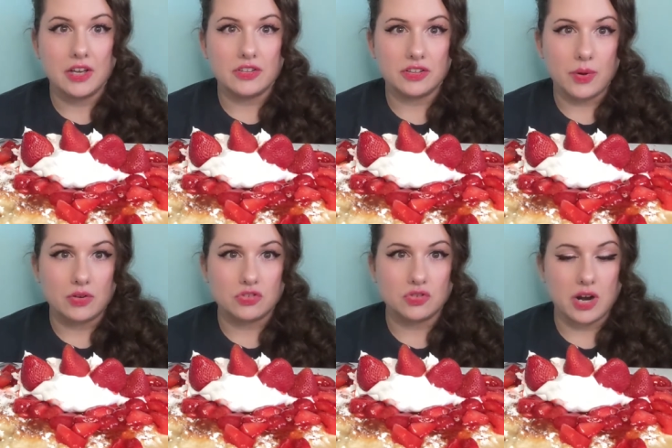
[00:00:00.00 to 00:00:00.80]
So
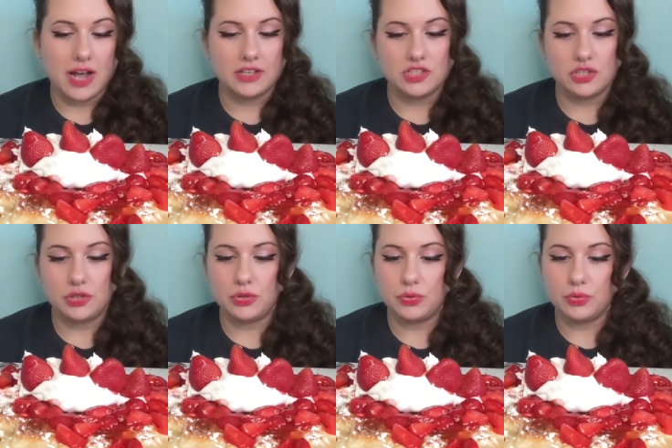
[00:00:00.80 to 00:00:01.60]
I'll try
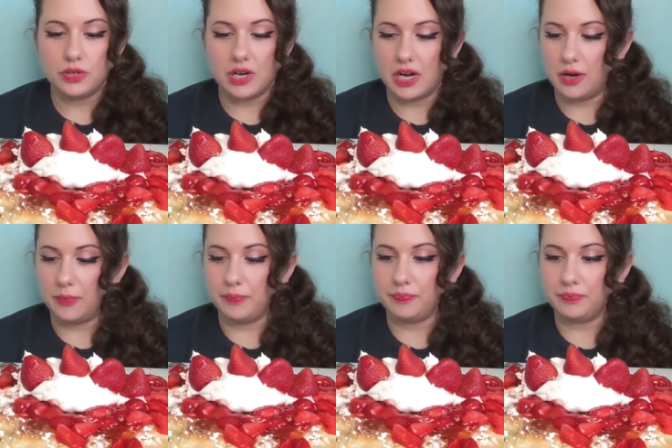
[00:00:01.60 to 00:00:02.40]
to
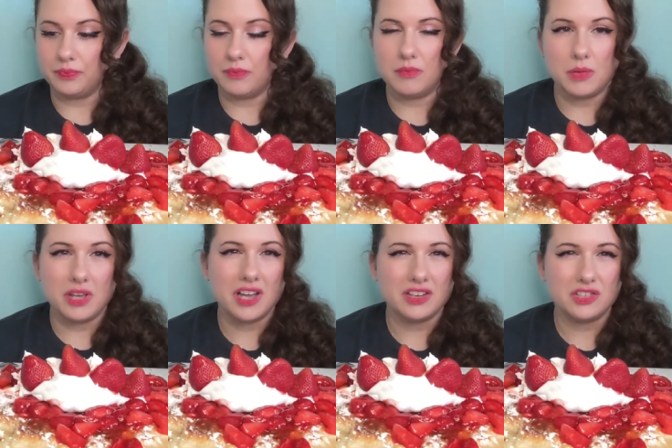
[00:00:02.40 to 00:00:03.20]
um, maybe
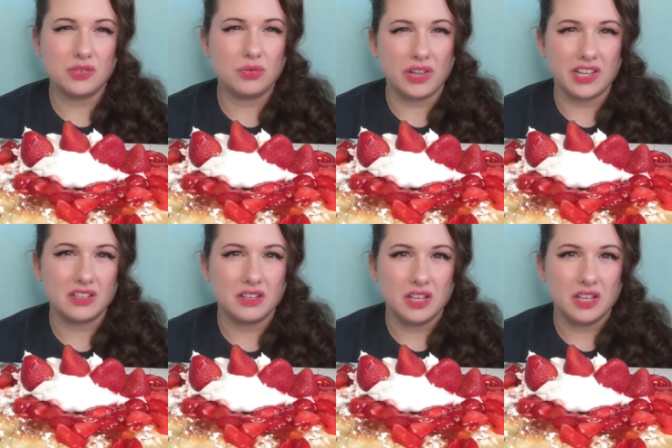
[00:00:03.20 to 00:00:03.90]
kind of do like